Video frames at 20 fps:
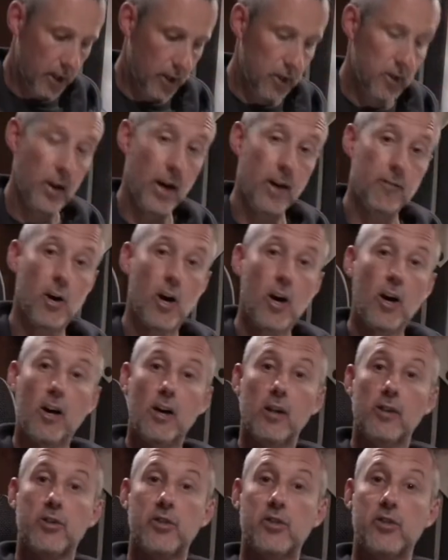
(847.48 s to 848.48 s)
You have a
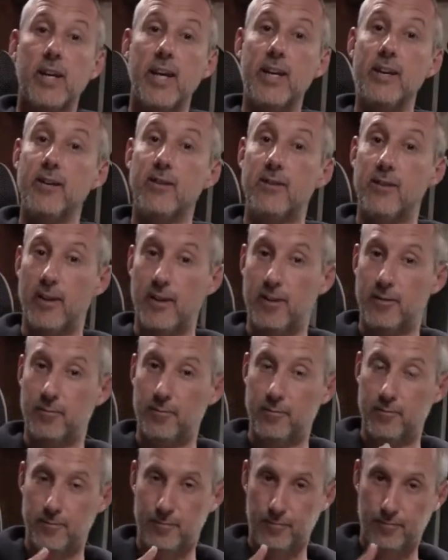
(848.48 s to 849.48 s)
heart centre,
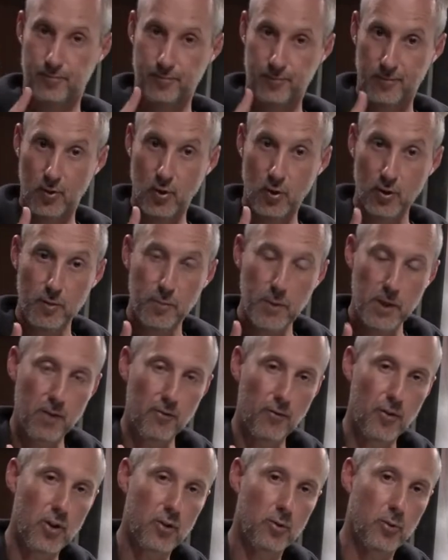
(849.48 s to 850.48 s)
not to be
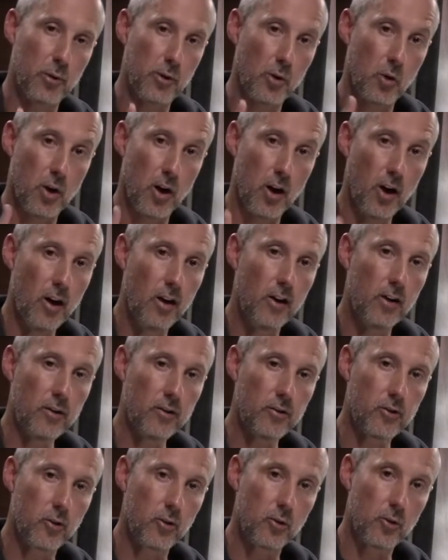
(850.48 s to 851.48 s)
confused with your
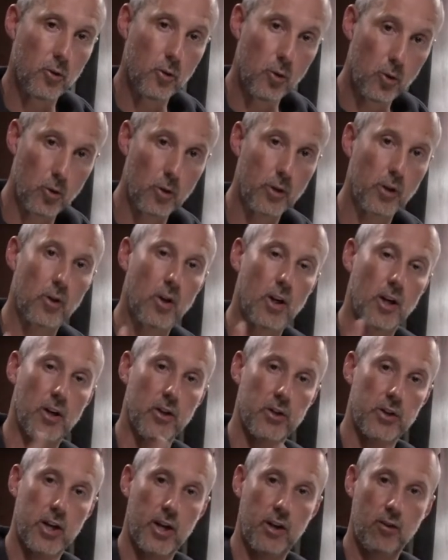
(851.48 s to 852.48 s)
heart or your
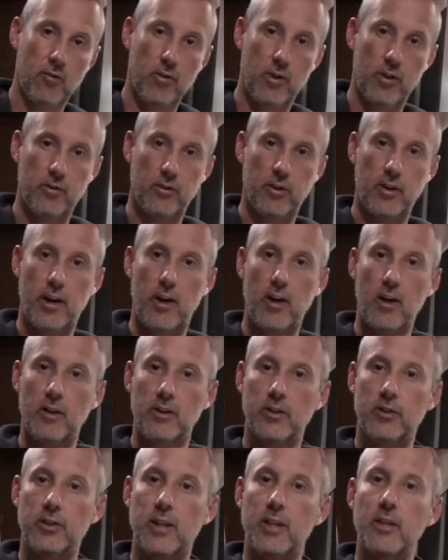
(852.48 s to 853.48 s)
heart chakra. So the
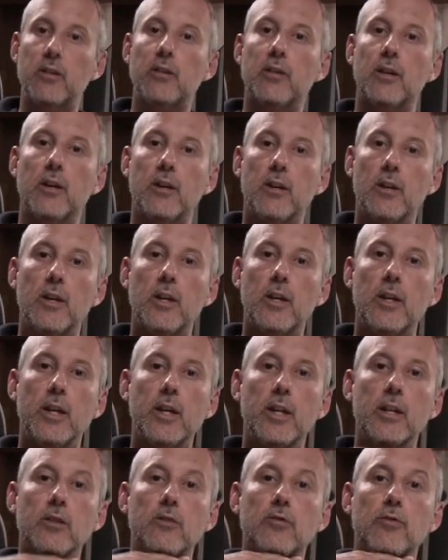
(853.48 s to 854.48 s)
heart centre
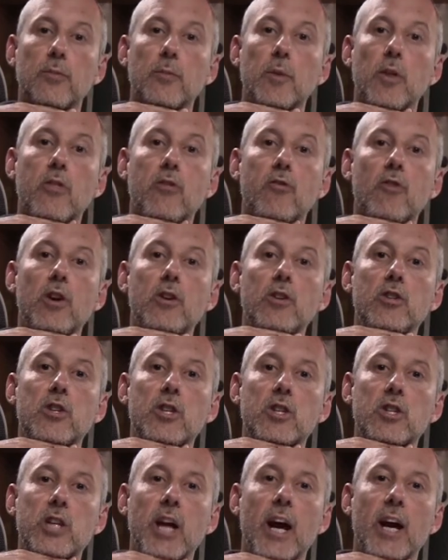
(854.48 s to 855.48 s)
is from the throat
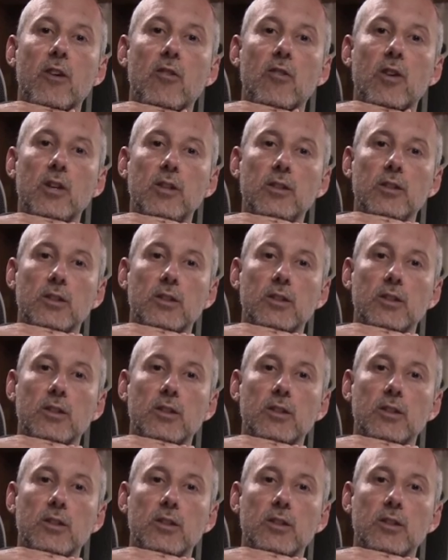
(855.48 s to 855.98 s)
chakra